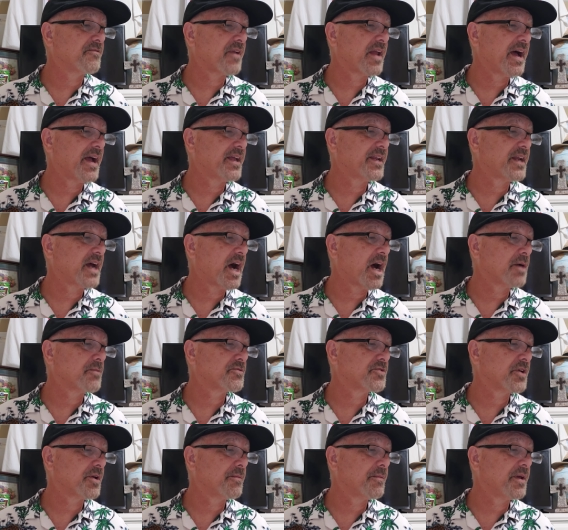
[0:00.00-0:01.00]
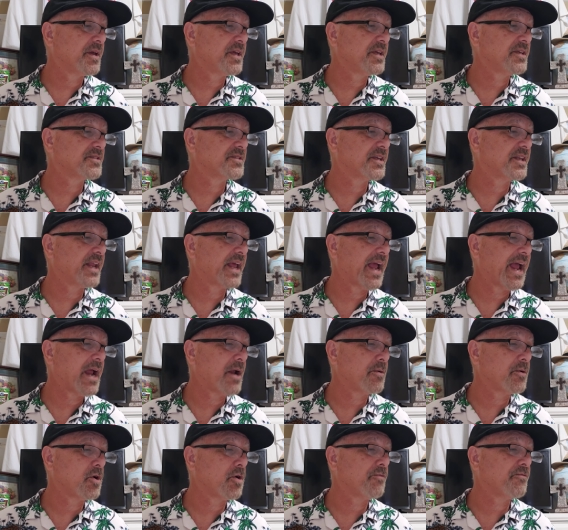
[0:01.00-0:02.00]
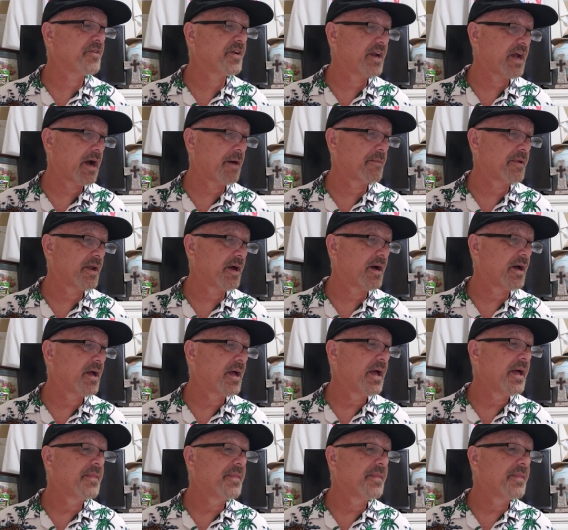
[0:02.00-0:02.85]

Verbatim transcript: flying object is an aerial phenomena